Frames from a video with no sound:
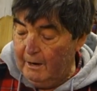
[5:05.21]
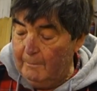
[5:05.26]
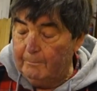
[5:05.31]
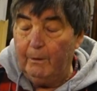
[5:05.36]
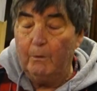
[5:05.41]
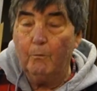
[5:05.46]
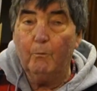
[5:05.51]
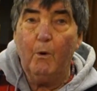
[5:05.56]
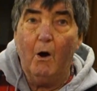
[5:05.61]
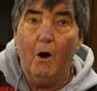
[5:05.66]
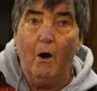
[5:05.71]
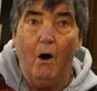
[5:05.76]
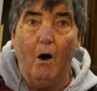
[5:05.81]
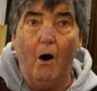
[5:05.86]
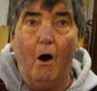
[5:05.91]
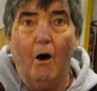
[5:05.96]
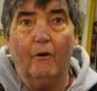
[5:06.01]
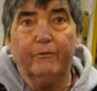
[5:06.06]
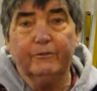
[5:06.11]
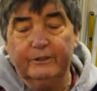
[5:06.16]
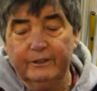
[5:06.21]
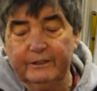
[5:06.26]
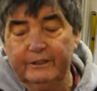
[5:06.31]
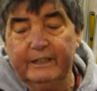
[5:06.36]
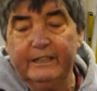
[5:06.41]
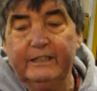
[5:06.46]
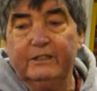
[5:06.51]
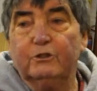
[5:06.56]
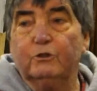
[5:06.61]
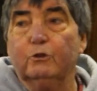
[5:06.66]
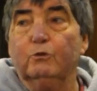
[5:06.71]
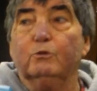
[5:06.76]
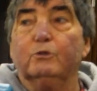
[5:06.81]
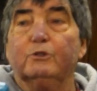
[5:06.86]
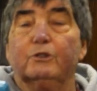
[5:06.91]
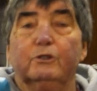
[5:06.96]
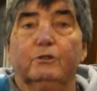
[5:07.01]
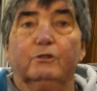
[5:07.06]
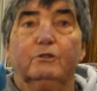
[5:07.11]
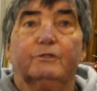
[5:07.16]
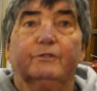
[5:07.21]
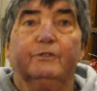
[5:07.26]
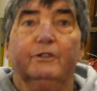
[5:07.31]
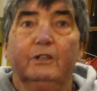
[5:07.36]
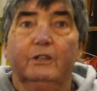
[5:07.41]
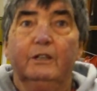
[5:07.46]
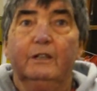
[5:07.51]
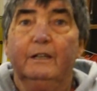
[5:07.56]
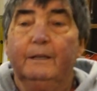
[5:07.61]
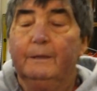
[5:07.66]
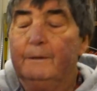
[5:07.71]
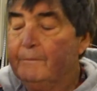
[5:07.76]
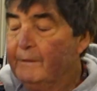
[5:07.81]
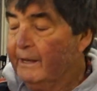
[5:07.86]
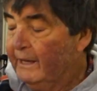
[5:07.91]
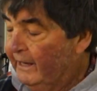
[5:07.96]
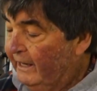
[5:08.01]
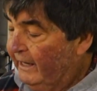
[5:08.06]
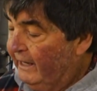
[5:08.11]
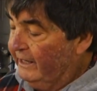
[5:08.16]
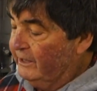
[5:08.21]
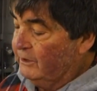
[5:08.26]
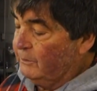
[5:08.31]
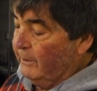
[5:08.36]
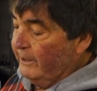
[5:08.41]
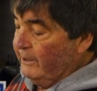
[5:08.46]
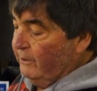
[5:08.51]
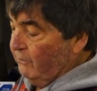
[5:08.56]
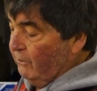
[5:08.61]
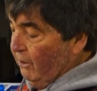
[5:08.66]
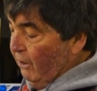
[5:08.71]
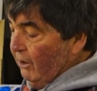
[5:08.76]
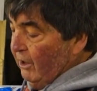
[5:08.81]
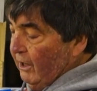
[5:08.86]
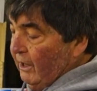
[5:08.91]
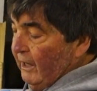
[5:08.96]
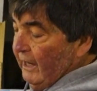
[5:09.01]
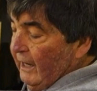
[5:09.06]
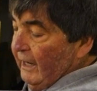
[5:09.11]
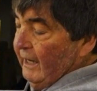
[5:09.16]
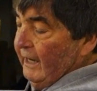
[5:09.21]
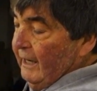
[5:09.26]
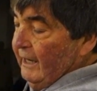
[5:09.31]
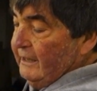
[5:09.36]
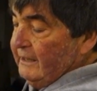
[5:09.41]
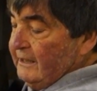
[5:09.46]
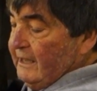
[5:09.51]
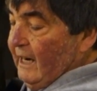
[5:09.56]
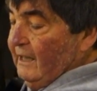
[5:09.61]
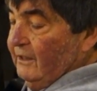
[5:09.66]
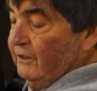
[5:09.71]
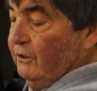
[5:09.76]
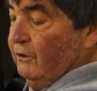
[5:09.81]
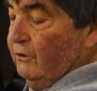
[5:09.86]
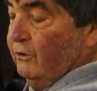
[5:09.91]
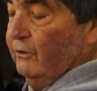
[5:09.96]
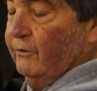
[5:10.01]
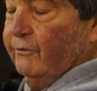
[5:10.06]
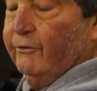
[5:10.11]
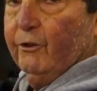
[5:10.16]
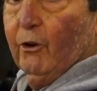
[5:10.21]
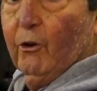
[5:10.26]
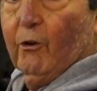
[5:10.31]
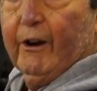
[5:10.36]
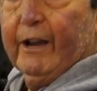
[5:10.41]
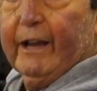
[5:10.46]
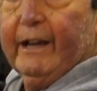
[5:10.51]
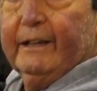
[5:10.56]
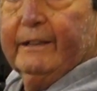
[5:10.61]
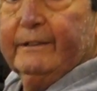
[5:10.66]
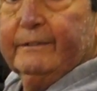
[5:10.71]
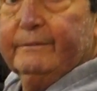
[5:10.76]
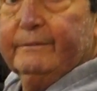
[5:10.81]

But what often these tools are used for is when you've got tongue and groove flooring.